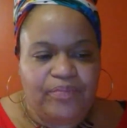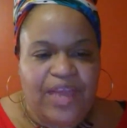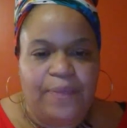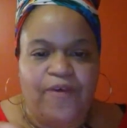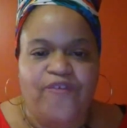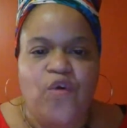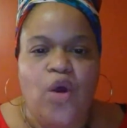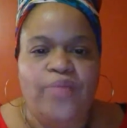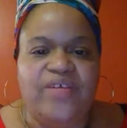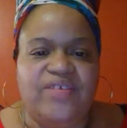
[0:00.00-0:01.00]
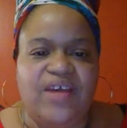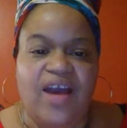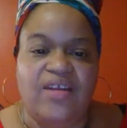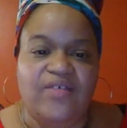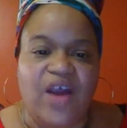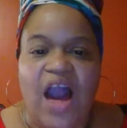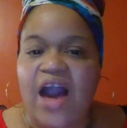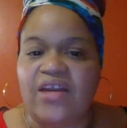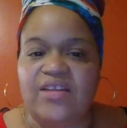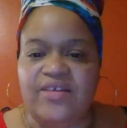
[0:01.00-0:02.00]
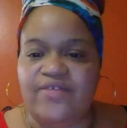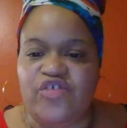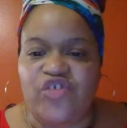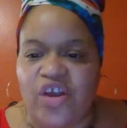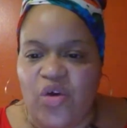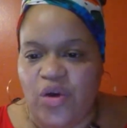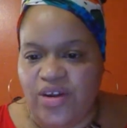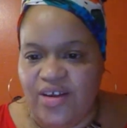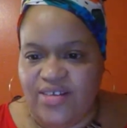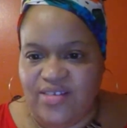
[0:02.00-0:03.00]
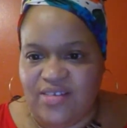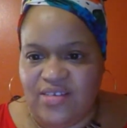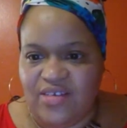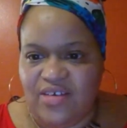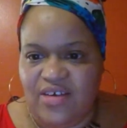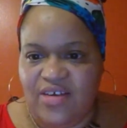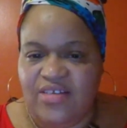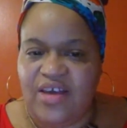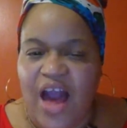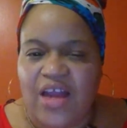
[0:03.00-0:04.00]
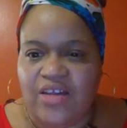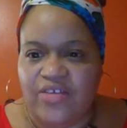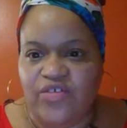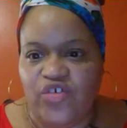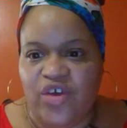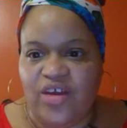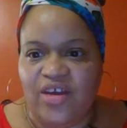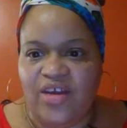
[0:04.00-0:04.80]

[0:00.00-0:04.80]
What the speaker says: They perform this kind of cognitive trick on us. It's a cognitive trick,